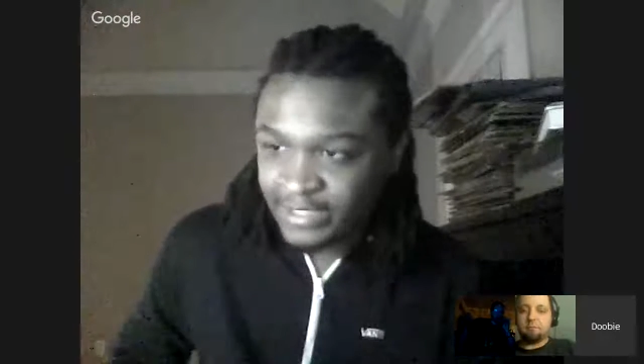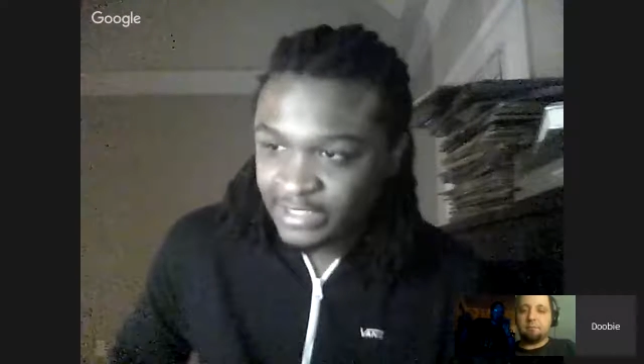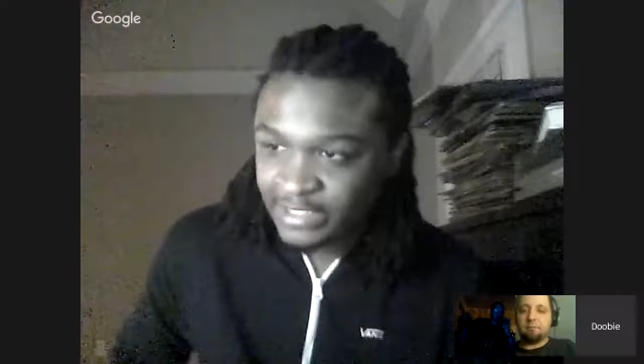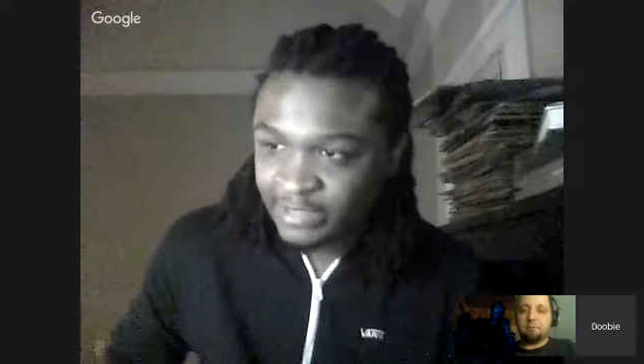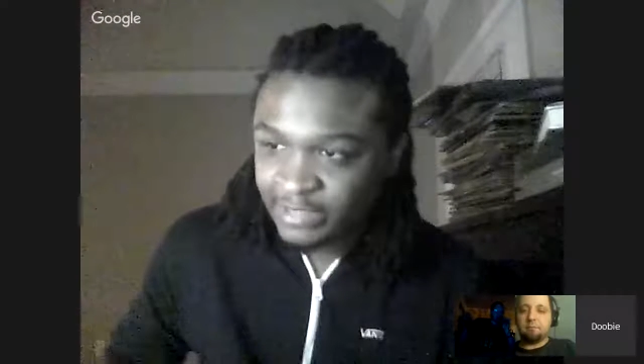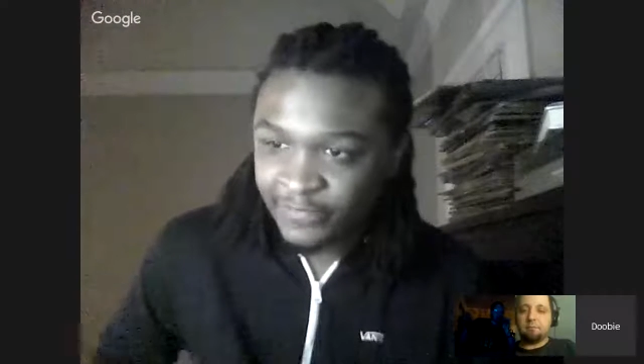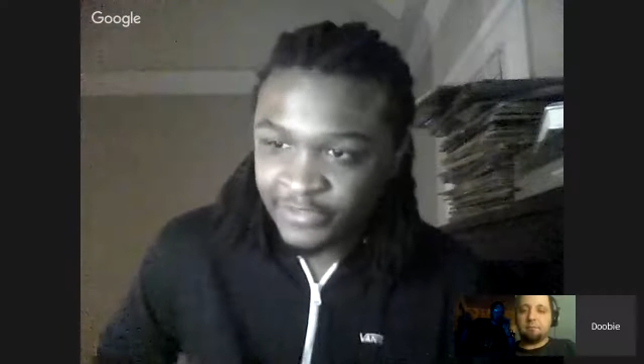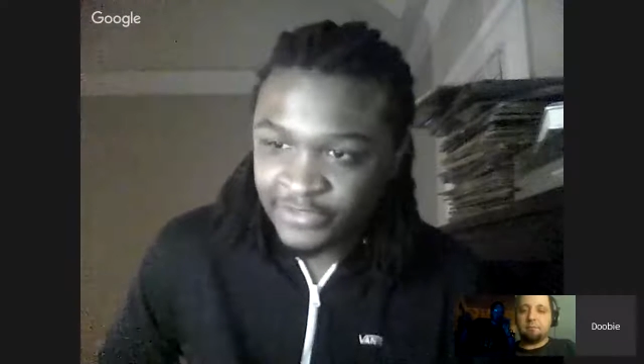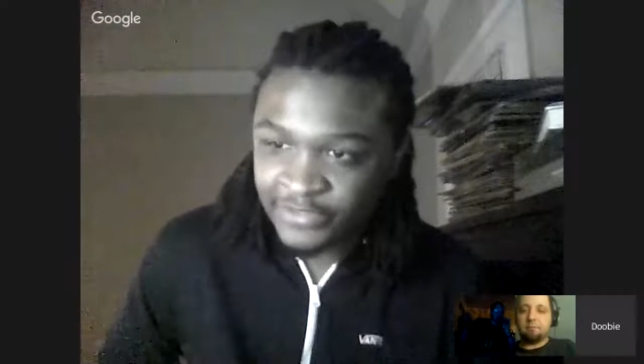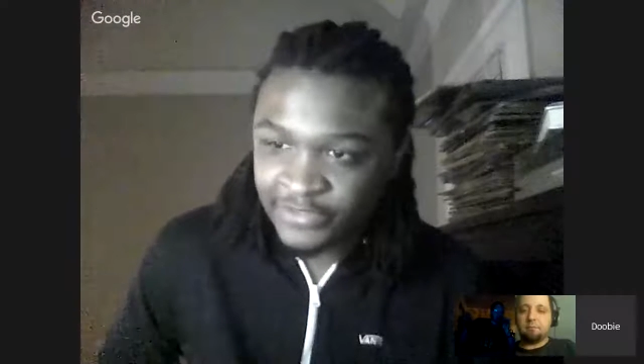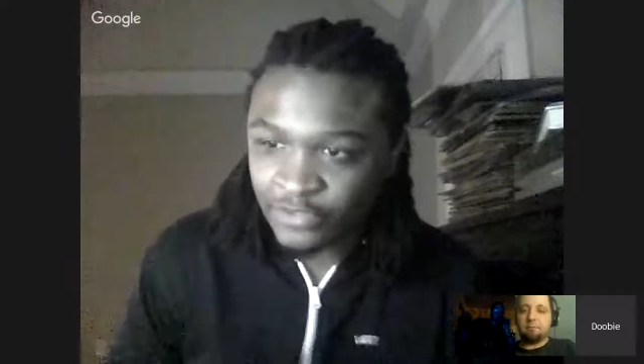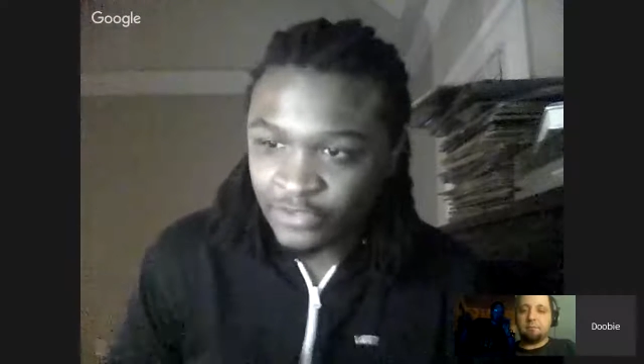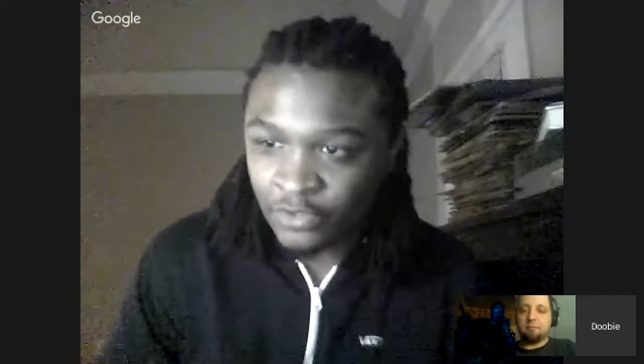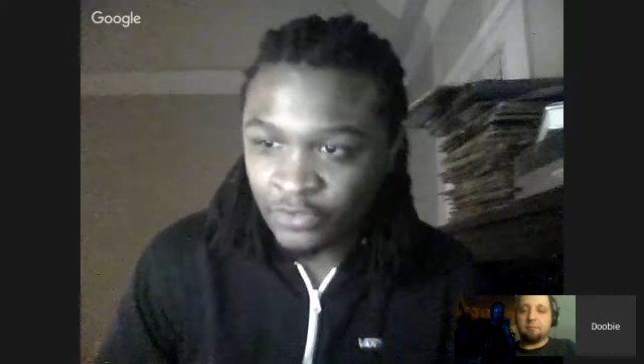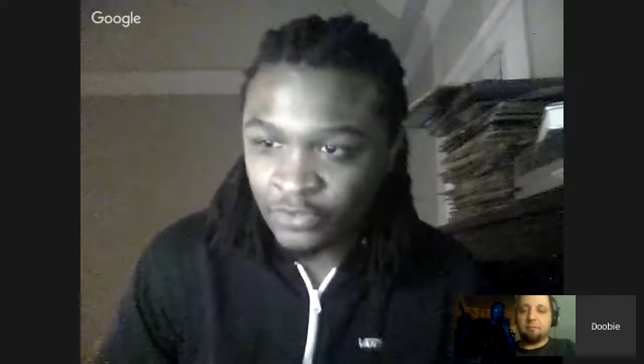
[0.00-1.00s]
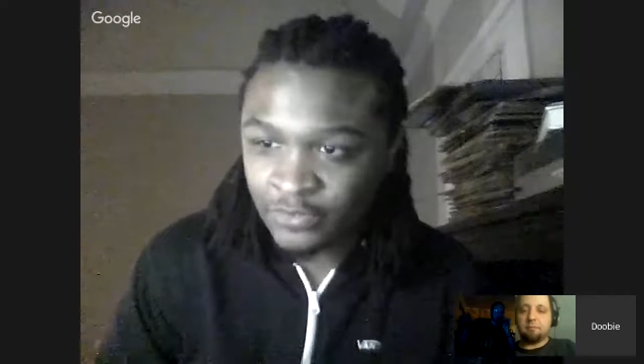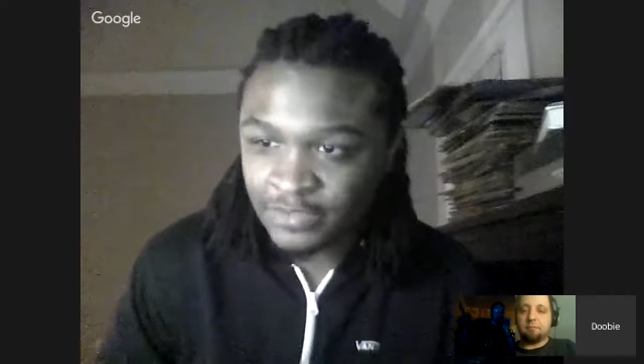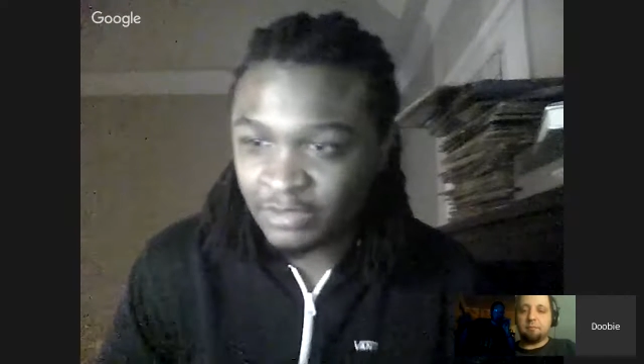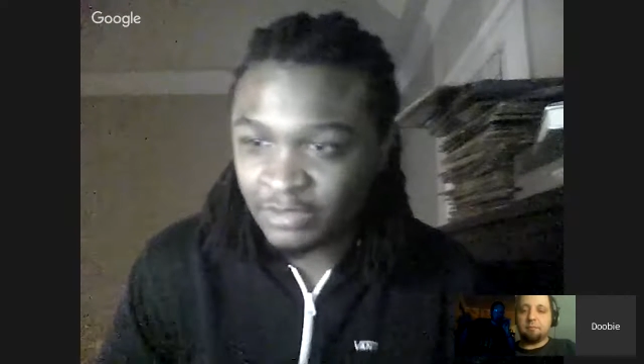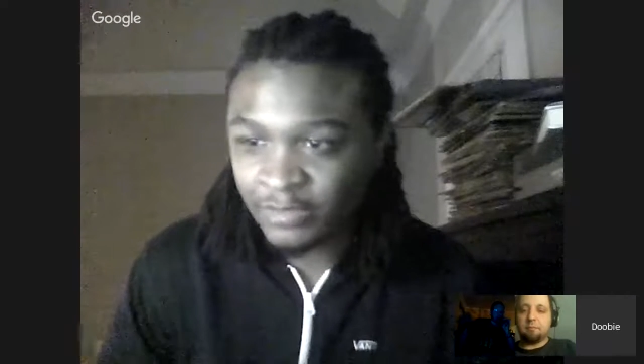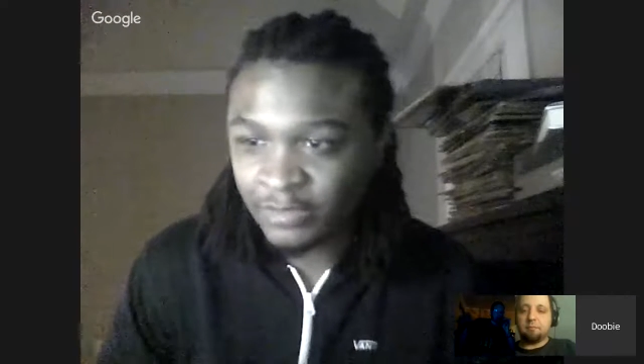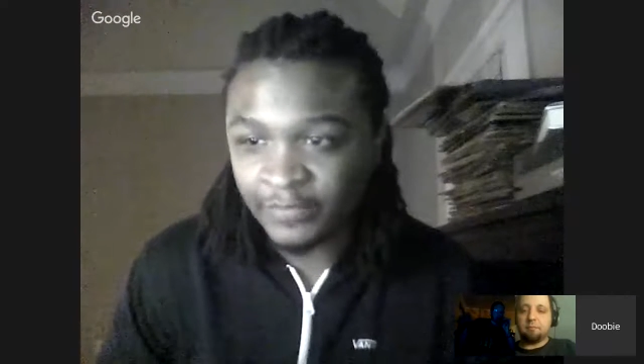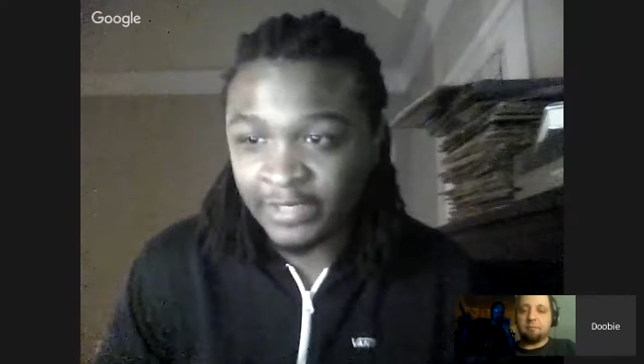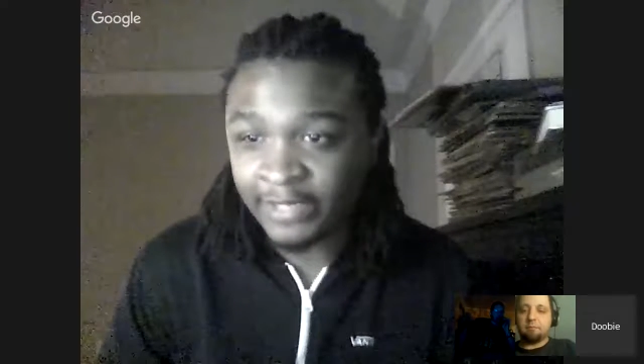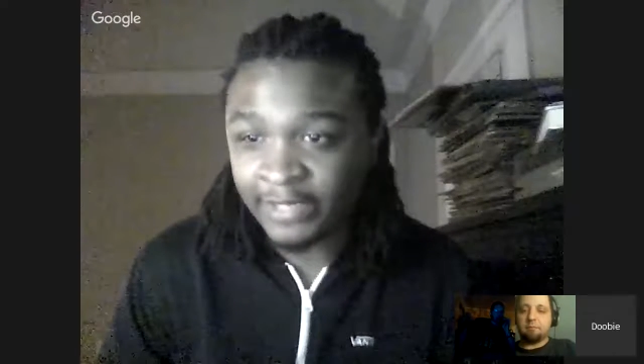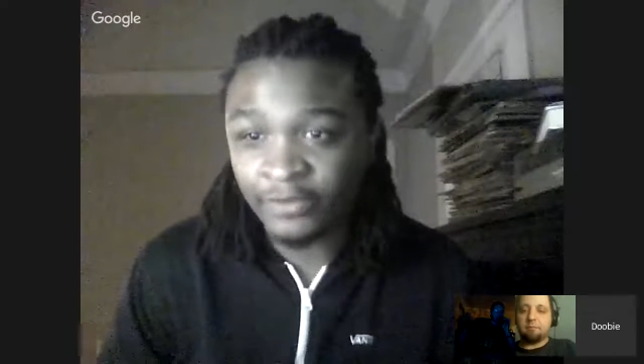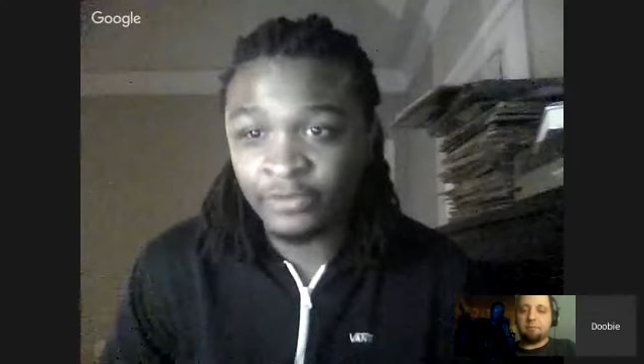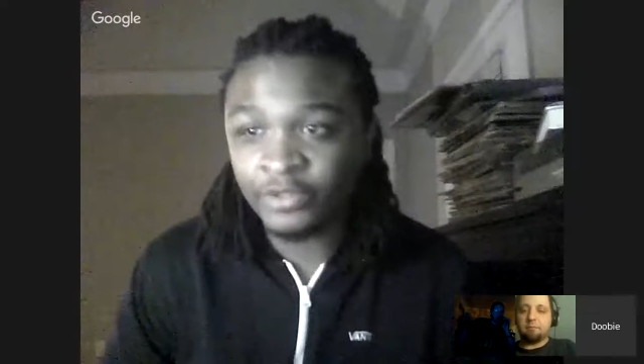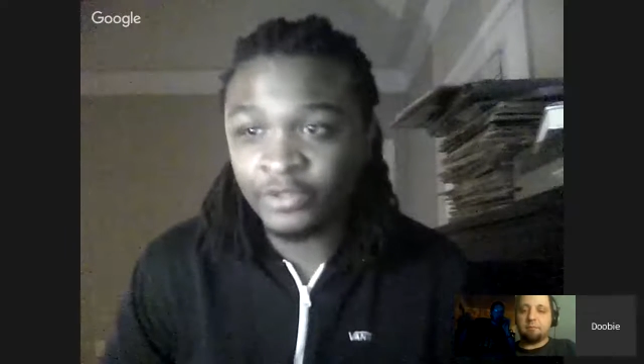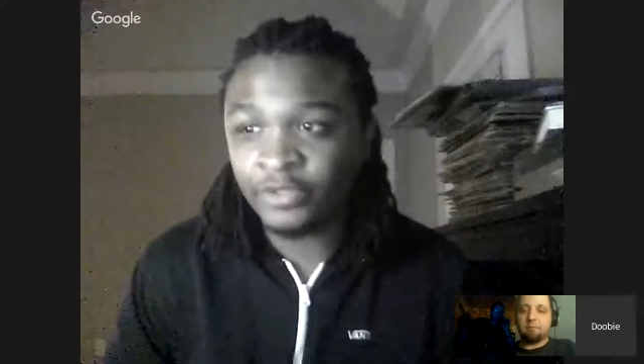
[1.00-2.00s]
some of it is soul, some of it I don't
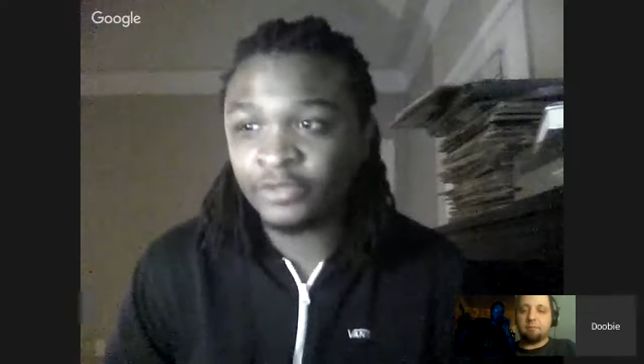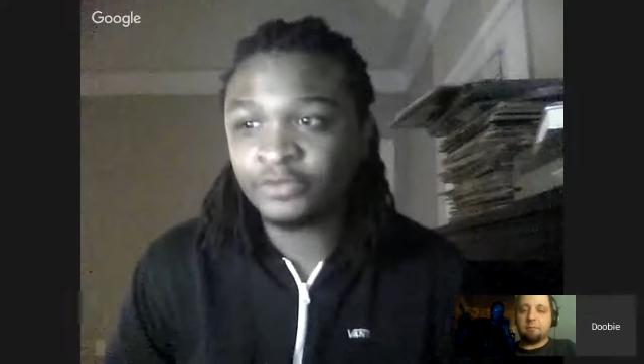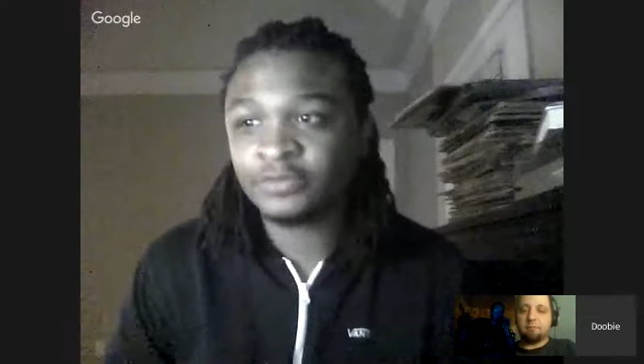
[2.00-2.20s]
know.